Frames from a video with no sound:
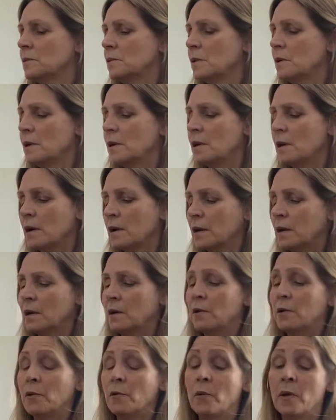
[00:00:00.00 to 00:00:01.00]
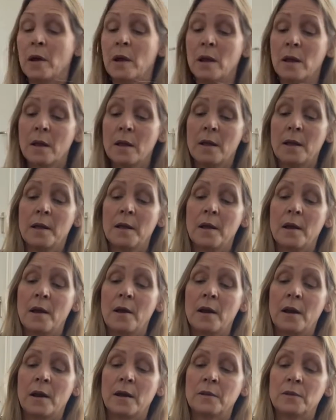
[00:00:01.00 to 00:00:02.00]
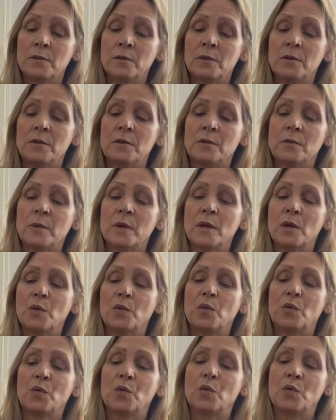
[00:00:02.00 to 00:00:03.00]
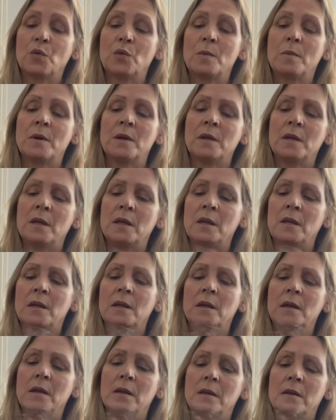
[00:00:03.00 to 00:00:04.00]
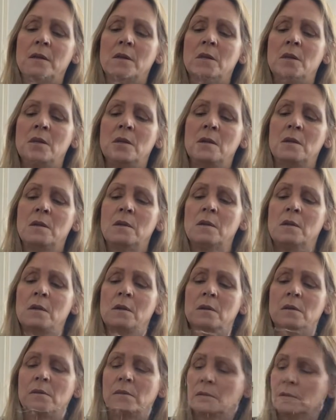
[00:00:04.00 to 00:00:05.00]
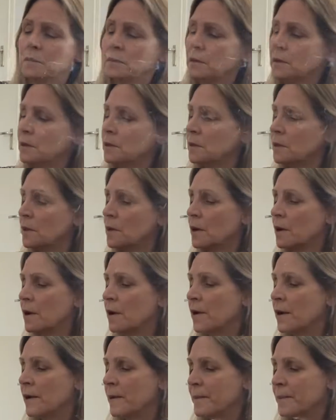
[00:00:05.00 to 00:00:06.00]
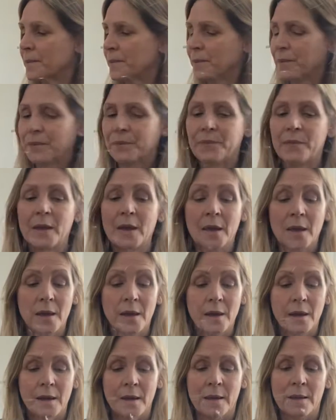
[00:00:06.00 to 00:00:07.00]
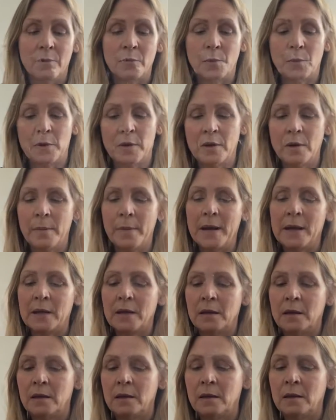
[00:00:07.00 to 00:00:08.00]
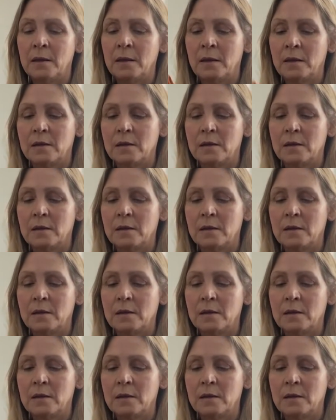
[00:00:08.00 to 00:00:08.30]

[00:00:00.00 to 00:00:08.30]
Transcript: Got carried away. All right, I'll do it this way. Money, clean. All right, and we're putting it back in.